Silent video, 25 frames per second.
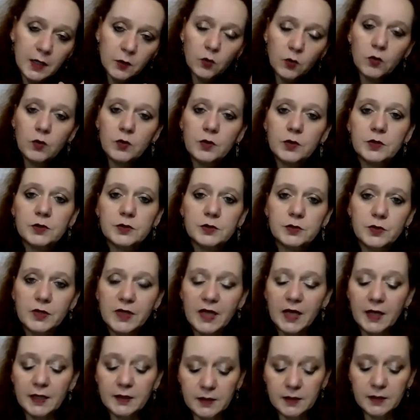In order to
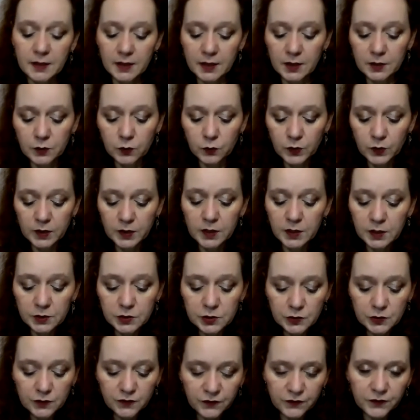get there, we
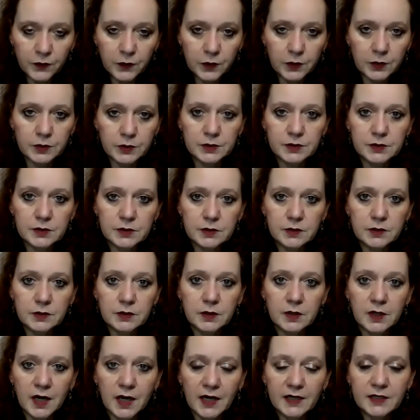need to first
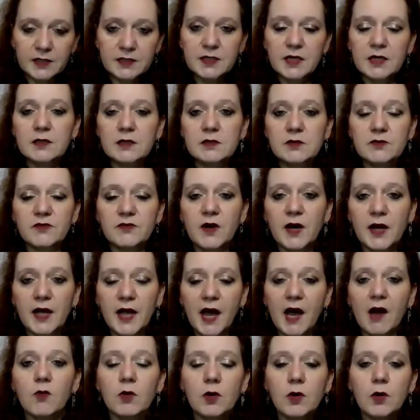identify
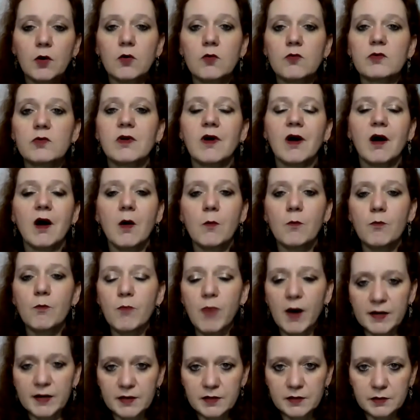our own
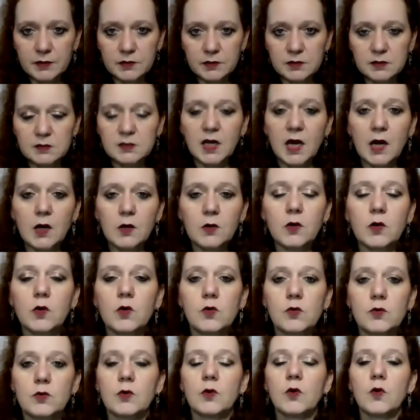abundance, our
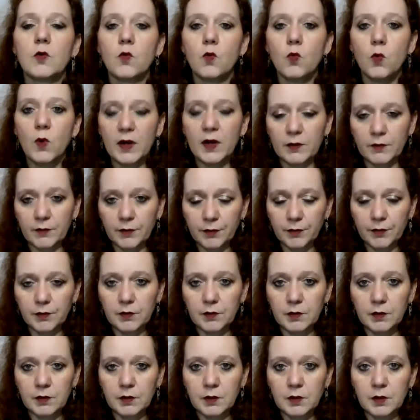own wealth.
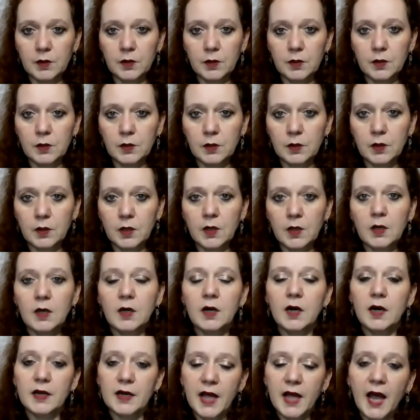
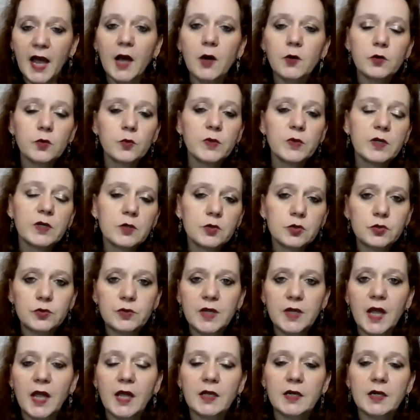And how do we
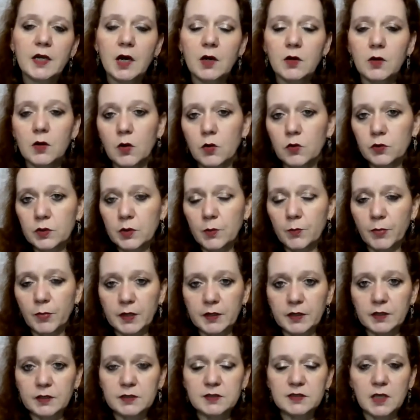create our own
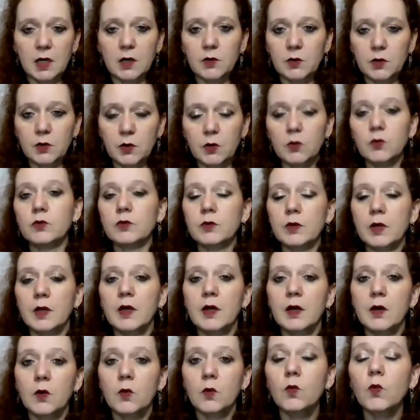abundance, our
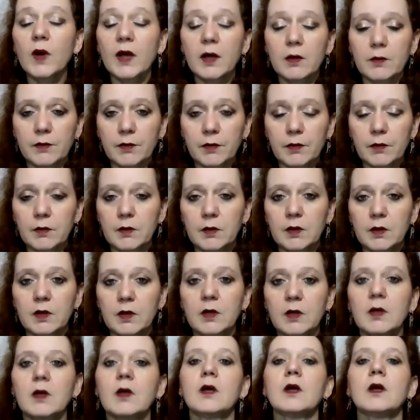own wealth?
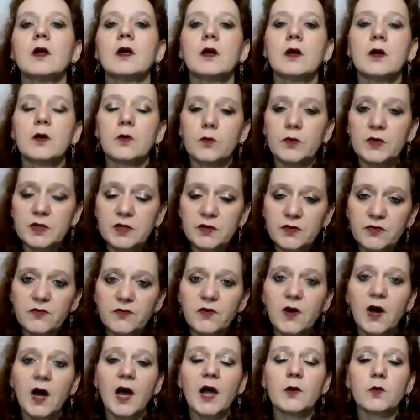We
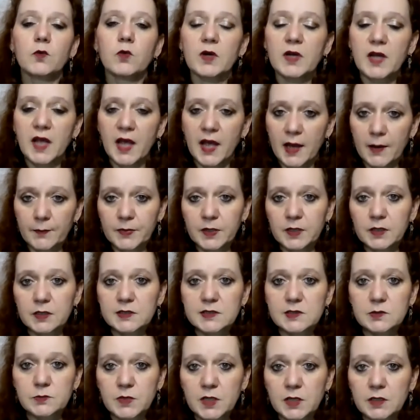define what
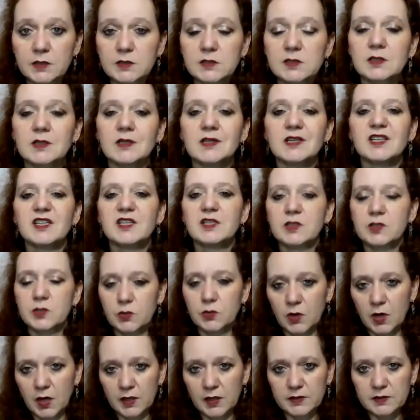happiness means
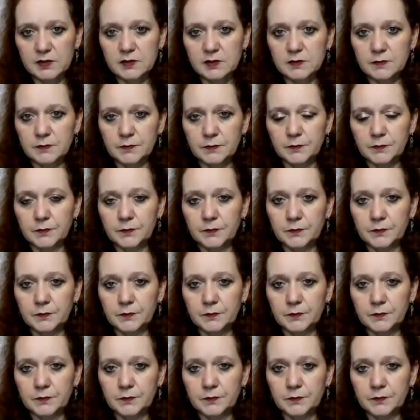to us.